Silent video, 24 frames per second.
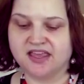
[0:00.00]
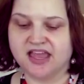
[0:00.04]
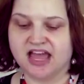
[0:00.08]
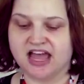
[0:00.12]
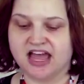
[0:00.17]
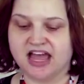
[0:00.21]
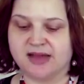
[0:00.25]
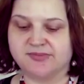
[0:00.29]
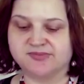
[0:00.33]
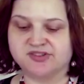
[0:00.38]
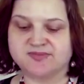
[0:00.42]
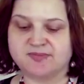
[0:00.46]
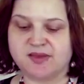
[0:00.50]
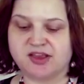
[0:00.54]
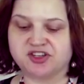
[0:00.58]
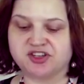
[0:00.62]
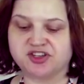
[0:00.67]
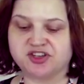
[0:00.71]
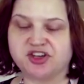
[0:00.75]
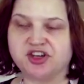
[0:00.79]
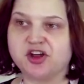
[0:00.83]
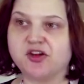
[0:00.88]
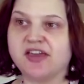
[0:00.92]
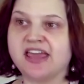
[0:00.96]
Um, just make
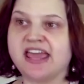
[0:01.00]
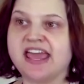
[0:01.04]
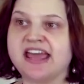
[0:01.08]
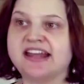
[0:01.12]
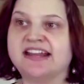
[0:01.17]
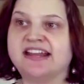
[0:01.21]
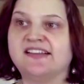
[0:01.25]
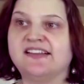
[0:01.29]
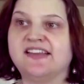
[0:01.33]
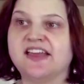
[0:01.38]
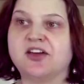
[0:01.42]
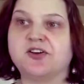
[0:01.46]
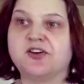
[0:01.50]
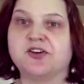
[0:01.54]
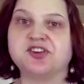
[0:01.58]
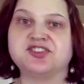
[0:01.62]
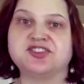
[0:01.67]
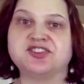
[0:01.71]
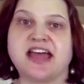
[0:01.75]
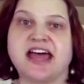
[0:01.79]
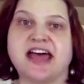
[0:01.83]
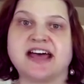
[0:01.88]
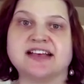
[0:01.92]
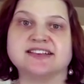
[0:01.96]
sure you don't get any
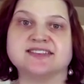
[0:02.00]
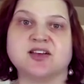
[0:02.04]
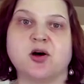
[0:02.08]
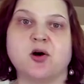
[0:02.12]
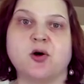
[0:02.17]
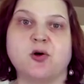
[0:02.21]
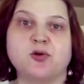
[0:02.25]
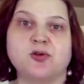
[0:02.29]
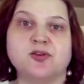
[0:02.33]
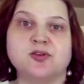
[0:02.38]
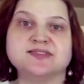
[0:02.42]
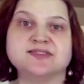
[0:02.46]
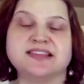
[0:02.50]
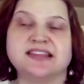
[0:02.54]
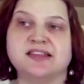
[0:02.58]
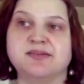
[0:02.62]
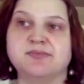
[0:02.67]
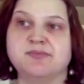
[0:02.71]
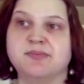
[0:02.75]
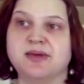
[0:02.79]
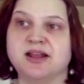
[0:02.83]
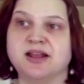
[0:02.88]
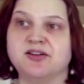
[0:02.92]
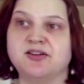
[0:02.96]
licorice that has holes in the
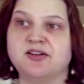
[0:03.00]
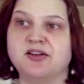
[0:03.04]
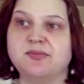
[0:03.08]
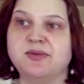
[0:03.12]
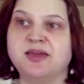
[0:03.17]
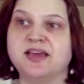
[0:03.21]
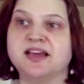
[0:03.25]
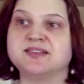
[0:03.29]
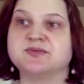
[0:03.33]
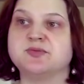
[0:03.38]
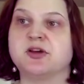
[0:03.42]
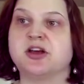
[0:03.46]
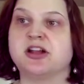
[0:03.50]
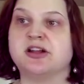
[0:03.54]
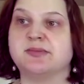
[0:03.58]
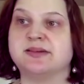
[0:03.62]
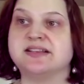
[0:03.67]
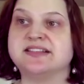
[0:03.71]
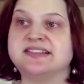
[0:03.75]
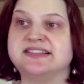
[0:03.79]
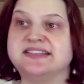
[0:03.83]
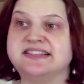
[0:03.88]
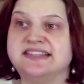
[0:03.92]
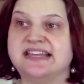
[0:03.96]
middle because we're gonna be
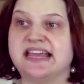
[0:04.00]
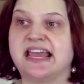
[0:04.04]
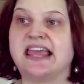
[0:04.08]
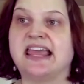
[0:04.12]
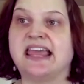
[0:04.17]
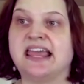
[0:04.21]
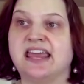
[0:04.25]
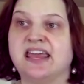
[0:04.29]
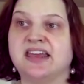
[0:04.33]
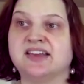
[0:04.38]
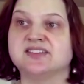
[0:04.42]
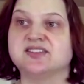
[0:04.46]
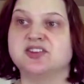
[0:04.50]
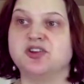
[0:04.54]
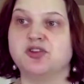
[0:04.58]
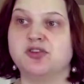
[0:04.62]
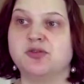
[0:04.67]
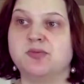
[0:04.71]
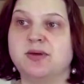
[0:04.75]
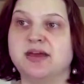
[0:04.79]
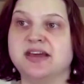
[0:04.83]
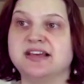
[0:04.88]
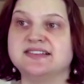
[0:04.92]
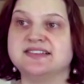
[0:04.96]
sticking
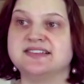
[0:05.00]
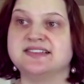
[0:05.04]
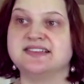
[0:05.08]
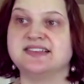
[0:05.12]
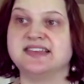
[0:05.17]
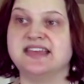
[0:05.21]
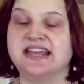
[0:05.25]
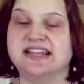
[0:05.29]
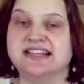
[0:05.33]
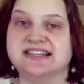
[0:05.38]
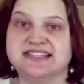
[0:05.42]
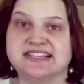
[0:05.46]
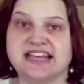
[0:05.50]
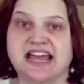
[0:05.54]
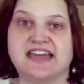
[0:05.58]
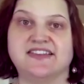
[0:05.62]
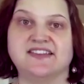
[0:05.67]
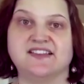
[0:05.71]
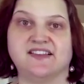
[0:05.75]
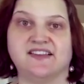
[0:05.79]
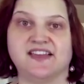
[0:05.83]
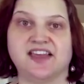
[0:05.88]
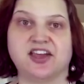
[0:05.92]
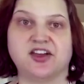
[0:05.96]
toothpicks
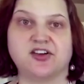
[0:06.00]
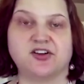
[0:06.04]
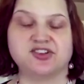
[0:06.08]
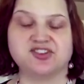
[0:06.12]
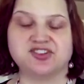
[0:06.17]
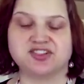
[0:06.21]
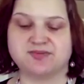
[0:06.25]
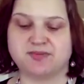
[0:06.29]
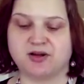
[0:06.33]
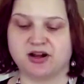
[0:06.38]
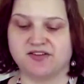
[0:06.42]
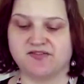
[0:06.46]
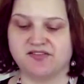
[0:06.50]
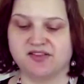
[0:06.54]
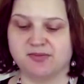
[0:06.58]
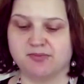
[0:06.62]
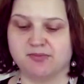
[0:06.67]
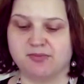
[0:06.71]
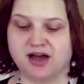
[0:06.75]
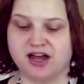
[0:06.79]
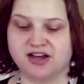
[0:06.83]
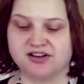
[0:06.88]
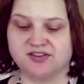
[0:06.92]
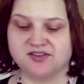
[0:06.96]
inside the licorice as part of the
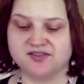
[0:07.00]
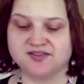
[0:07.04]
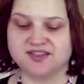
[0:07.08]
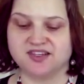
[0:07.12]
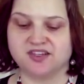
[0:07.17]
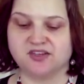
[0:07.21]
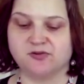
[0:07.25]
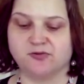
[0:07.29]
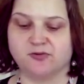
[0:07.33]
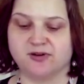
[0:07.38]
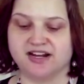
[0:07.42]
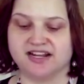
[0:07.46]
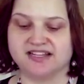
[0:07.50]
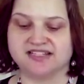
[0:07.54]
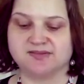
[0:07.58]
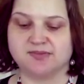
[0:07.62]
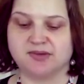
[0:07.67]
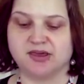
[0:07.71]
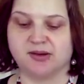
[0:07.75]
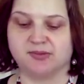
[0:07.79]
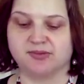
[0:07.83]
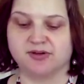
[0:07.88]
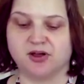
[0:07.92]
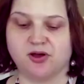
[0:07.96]
model. So you want it to
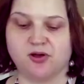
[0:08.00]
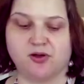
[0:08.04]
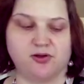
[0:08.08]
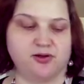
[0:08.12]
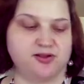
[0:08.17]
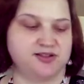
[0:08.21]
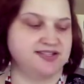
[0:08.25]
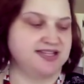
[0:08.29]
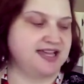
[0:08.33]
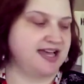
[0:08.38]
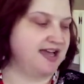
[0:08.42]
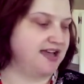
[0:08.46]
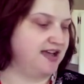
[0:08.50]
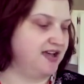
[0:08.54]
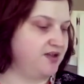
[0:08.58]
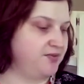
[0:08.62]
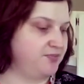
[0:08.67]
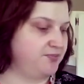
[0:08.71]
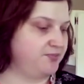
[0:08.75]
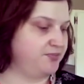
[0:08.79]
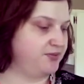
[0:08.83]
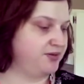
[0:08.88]
be able to hold up.